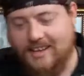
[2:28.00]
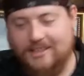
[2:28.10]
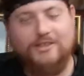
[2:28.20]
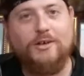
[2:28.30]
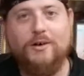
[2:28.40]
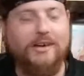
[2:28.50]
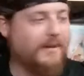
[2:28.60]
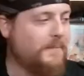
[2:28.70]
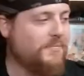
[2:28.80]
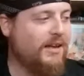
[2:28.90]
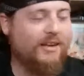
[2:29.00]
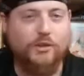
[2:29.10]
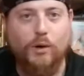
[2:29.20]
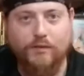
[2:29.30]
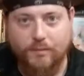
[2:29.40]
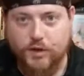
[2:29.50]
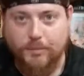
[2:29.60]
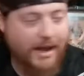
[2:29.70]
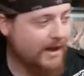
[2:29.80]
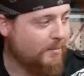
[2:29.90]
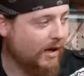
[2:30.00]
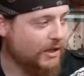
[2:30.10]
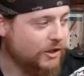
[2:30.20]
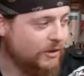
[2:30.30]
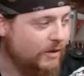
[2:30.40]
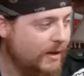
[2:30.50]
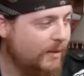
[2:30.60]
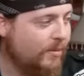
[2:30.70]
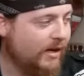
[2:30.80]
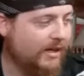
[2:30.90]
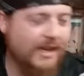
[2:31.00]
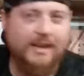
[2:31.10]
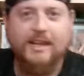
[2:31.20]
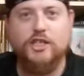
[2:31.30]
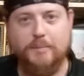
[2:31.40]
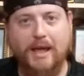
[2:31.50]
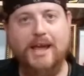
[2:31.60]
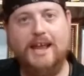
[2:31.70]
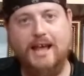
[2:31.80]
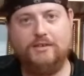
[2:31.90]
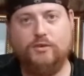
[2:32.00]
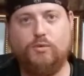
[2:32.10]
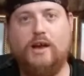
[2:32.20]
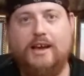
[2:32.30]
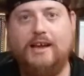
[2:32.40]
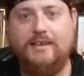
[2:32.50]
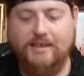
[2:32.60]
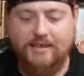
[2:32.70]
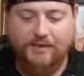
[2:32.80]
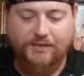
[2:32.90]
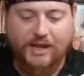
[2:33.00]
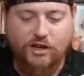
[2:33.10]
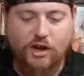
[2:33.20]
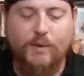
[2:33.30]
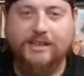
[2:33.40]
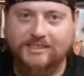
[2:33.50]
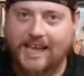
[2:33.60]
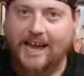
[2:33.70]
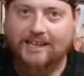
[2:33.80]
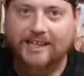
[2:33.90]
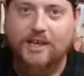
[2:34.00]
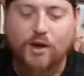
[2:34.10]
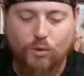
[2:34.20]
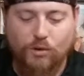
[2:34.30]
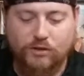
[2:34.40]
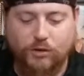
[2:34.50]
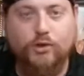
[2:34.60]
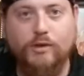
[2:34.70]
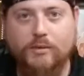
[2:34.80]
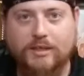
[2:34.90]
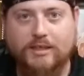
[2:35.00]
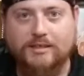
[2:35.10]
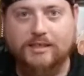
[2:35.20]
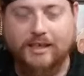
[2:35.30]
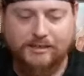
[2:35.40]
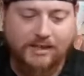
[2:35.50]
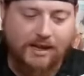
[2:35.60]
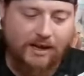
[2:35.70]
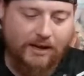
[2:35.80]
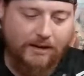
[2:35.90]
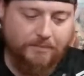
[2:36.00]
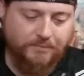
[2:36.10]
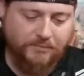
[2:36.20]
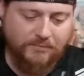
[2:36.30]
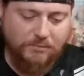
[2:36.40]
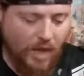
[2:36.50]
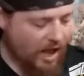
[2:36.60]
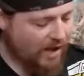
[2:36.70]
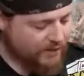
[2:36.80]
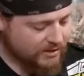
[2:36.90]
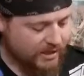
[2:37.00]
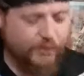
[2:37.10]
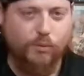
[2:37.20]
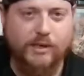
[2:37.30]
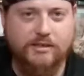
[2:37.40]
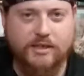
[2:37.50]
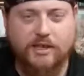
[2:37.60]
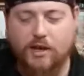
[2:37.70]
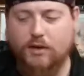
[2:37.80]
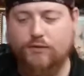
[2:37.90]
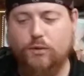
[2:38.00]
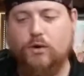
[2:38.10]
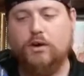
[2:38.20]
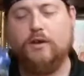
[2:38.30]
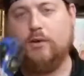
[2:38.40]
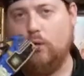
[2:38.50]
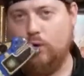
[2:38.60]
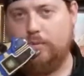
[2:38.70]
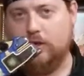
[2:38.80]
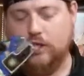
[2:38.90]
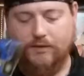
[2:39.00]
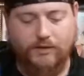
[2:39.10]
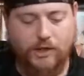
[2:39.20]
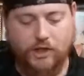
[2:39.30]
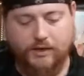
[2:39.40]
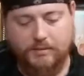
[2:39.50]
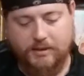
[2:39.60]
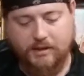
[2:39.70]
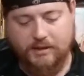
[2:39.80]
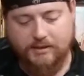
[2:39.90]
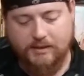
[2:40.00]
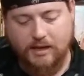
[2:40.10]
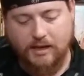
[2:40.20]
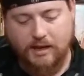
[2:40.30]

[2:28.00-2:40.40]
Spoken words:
It's a toy from Japan, mind you, but again, Japan has the right idea. They know exactly what they're doing with these things. Obviously, the reason for the hole punching feature is because